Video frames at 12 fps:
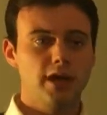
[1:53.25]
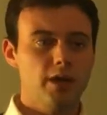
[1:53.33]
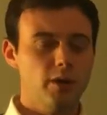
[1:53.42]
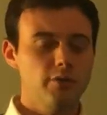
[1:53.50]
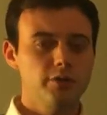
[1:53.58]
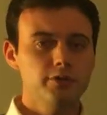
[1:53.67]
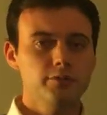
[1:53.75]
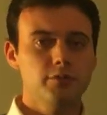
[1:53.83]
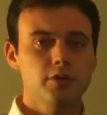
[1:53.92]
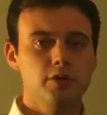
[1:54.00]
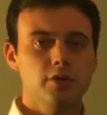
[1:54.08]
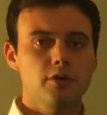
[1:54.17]
However,
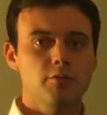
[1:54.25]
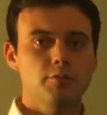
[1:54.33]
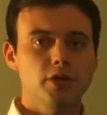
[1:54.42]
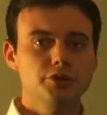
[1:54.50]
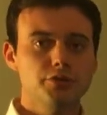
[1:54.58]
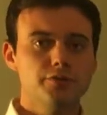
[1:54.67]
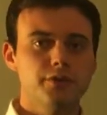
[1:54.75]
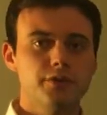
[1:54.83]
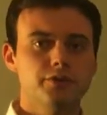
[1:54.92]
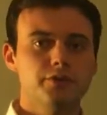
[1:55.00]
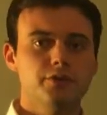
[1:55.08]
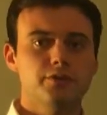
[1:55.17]
much of
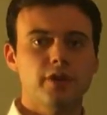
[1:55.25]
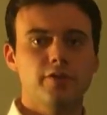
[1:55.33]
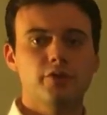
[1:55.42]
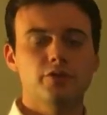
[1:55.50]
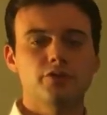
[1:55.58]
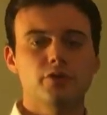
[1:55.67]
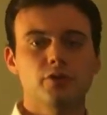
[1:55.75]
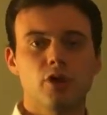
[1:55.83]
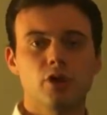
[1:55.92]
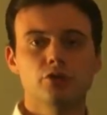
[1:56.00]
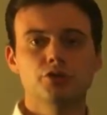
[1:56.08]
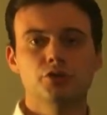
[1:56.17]
this is diverted to
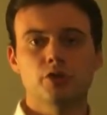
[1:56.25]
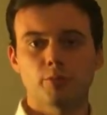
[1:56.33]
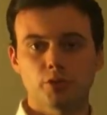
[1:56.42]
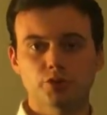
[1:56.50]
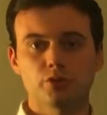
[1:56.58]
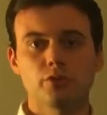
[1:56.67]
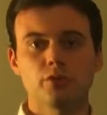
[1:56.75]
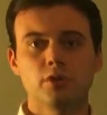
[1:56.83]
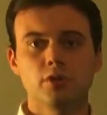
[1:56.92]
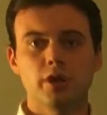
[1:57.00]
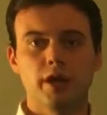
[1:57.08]
large commercial